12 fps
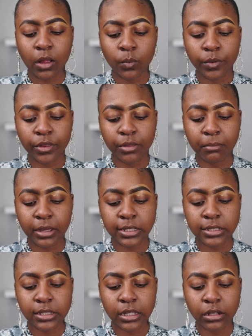well with
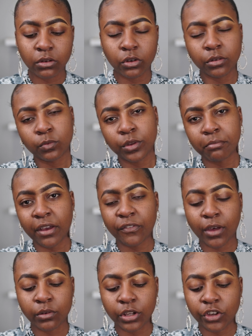my skin or with my
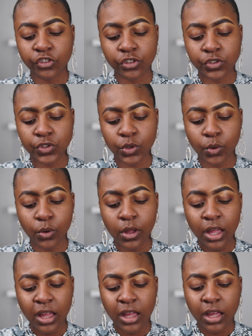foundation, so
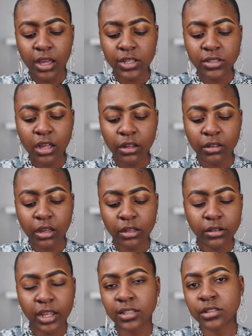it's not
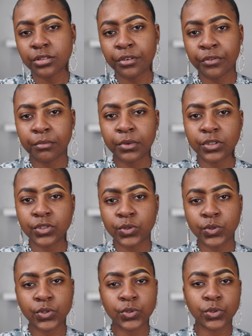necessary for me
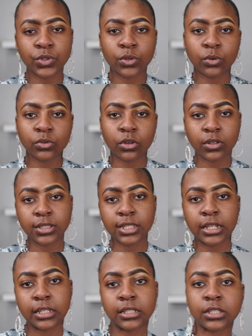to use two-tone
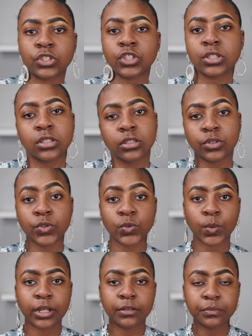concealers, just
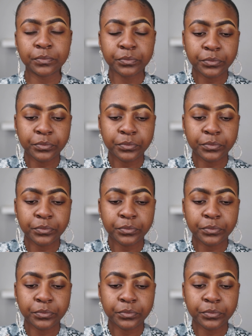use one.